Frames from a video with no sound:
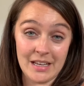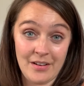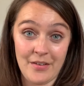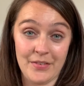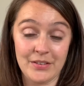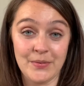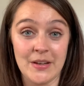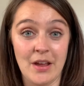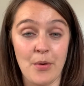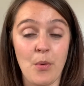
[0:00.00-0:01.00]
half of this
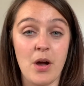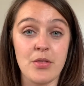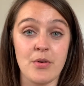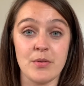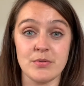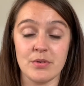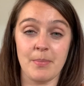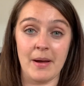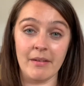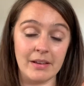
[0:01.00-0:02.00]
video, what I thought I would talk
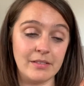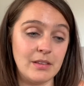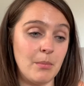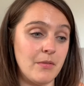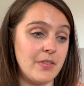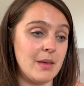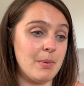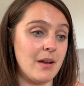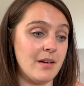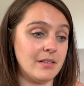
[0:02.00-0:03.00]
about is some of the
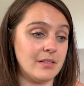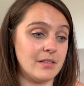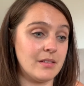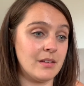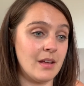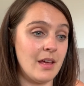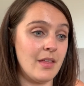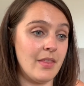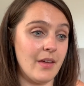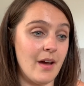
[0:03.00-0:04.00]
plants
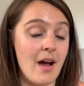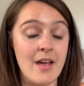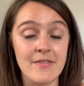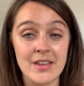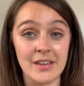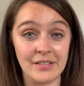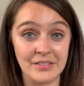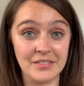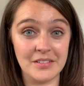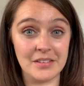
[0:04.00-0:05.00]
that I have
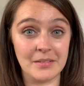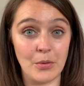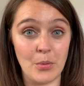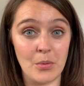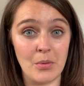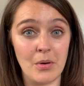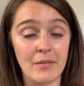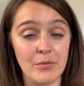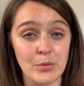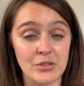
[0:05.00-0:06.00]
killed or
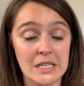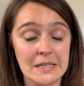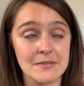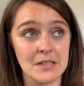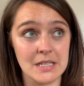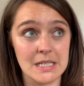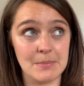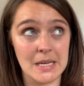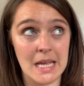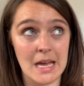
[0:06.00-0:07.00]
unfortunately have divided
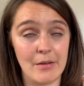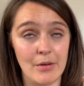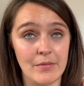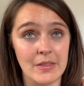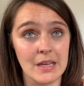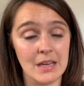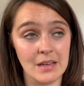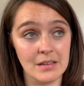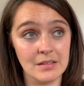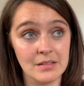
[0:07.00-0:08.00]
my care over the
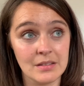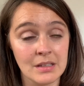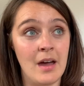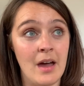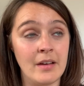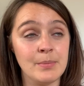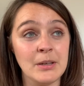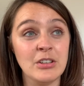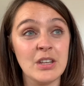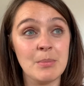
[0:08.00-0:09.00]
years.
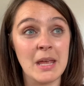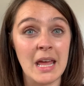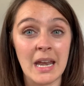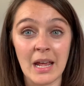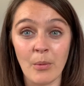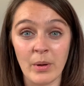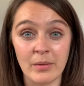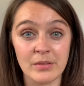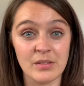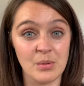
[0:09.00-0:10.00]
Especially at the beginning when I
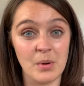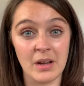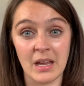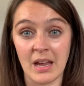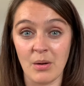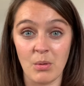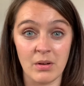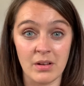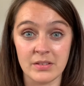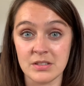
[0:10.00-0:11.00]
was still working out what on
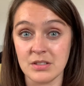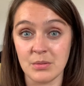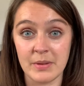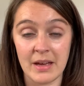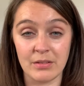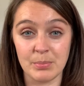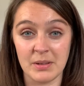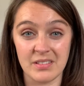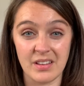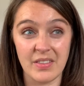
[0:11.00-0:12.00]
earth to do with
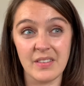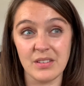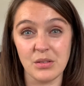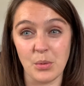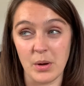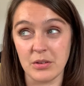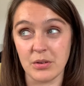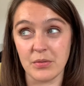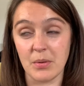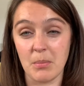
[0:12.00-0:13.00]
houseplants. I think this is quite
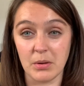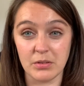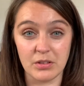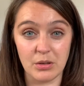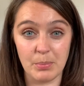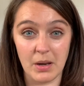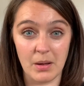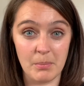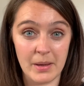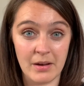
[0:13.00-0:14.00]
true for most new
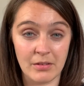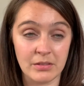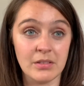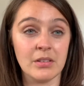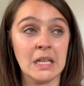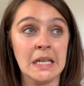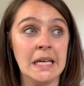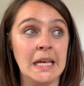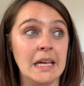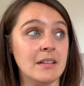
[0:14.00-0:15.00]
plant parents,
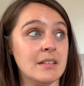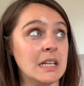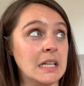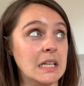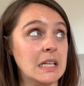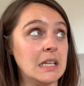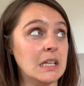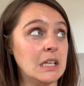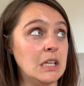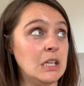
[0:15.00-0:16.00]
is that
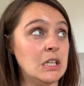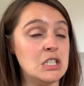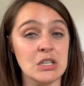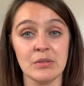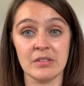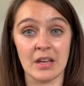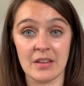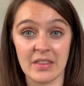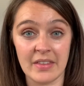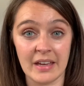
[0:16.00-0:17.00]
you do
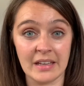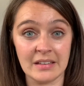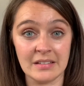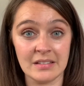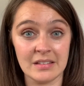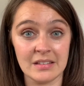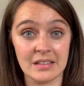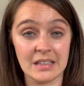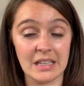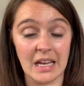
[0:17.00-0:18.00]
certain things
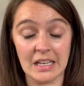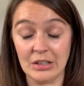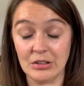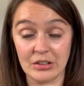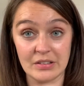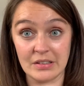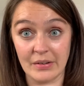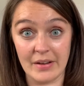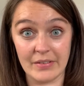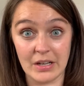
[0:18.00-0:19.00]
and you just don't
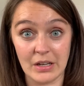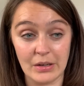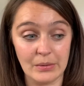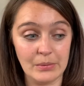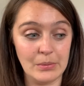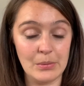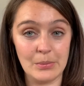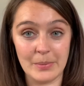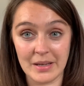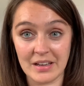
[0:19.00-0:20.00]
have a clue. Oh,
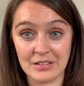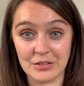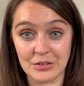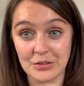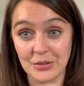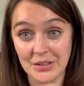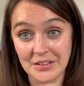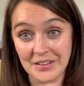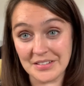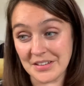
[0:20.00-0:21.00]
my cat's just joined.
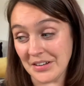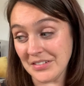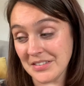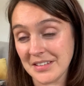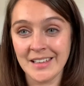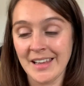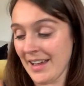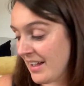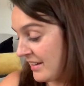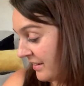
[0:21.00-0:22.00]
There's Gus.
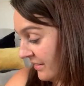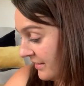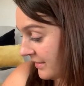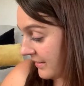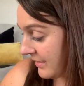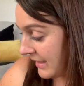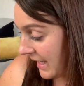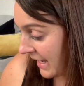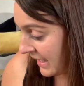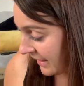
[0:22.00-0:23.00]
Hi, Gus.
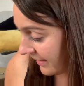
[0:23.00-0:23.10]
Hey,